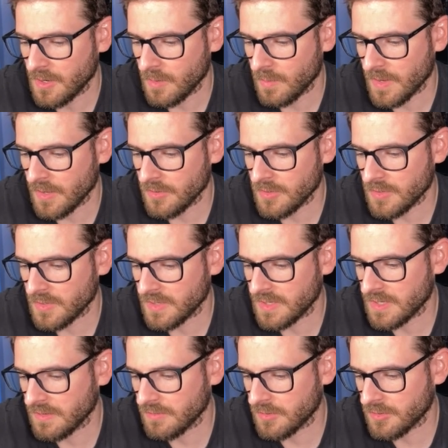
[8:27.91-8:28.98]
Well, you could
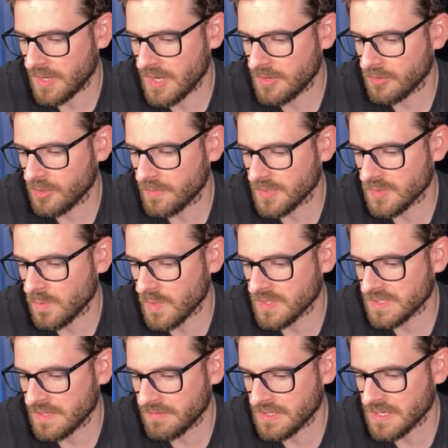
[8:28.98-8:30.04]
give create group is
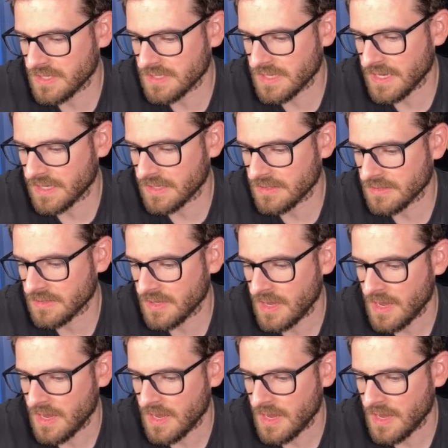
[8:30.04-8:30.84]
once every 10 seconds